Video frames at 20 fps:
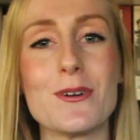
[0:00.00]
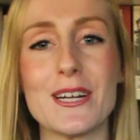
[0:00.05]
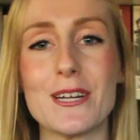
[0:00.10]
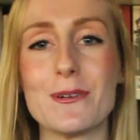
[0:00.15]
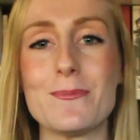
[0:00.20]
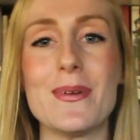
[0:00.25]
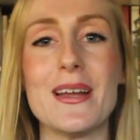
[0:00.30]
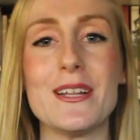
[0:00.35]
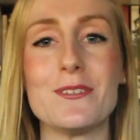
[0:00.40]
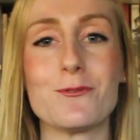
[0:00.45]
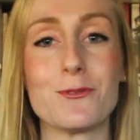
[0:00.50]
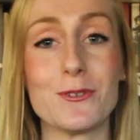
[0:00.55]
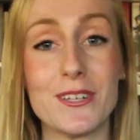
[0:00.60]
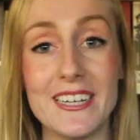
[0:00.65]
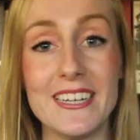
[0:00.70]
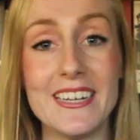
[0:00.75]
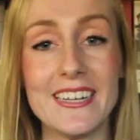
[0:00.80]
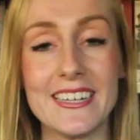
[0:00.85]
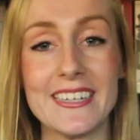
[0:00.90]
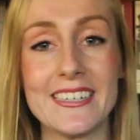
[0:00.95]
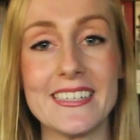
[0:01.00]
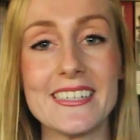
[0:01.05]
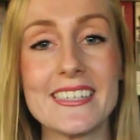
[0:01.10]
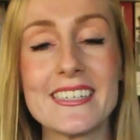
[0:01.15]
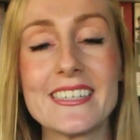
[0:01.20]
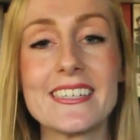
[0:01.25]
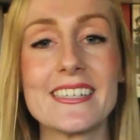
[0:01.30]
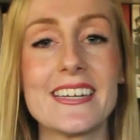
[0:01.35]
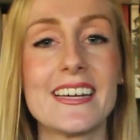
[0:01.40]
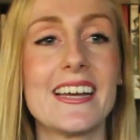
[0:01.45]
recommend reading
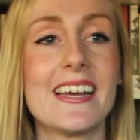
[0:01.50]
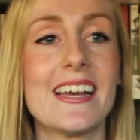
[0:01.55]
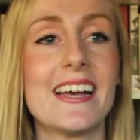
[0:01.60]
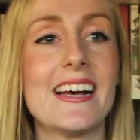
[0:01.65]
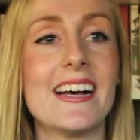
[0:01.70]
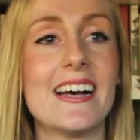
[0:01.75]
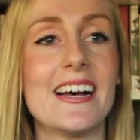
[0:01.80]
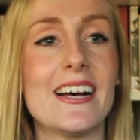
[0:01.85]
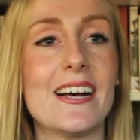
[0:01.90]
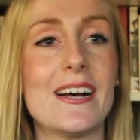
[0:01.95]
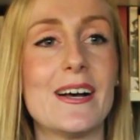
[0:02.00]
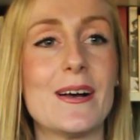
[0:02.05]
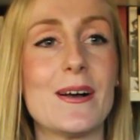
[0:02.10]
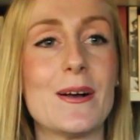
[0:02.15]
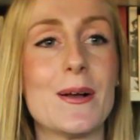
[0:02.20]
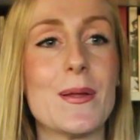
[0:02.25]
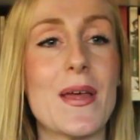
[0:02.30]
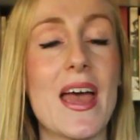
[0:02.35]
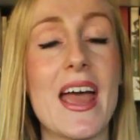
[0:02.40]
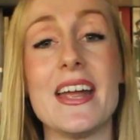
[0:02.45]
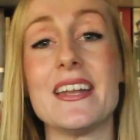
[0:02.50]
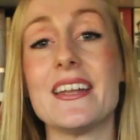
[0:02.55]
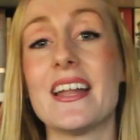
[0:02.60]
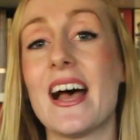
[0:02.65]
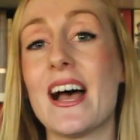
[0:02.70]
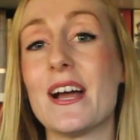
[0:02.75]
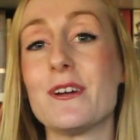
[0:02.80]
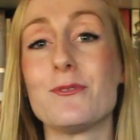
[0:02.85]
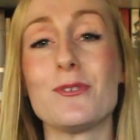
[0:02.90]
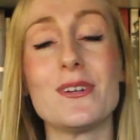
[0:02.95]
it, uh, and
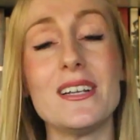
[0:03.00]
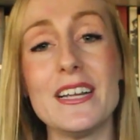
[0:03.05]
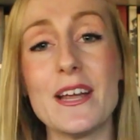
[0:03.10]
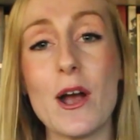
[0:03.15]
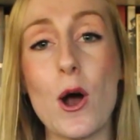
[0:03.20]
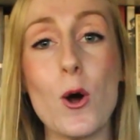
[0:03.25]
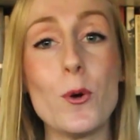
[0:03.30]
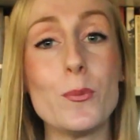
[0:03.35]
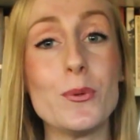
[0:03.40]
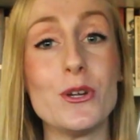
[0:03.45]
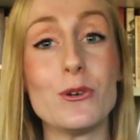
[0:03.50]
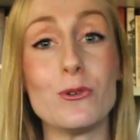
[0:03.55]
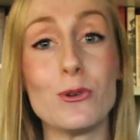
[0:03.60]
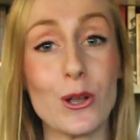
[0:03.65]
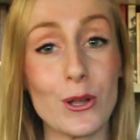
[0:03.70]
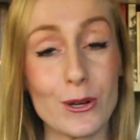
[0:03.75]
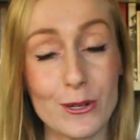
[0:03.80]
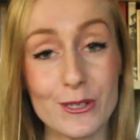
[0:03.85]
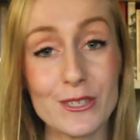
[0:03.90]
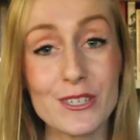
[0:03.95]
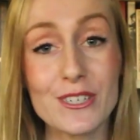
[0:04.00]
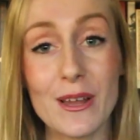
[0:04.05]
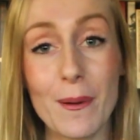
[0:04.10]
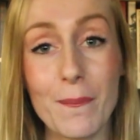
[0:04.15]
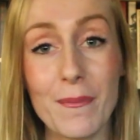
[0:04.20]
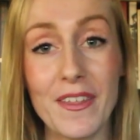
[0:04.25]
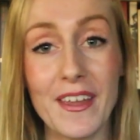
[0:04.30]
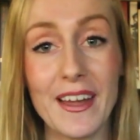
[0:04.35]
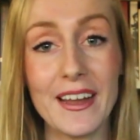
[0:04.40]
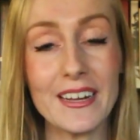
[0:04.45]
I really hope you learn
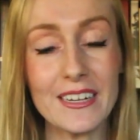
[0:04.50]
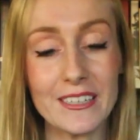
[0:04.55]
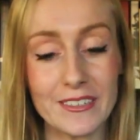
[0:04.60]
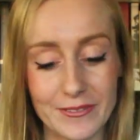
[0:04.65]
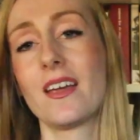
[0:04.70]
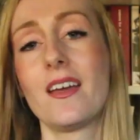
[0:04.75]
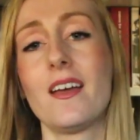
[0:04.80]
something.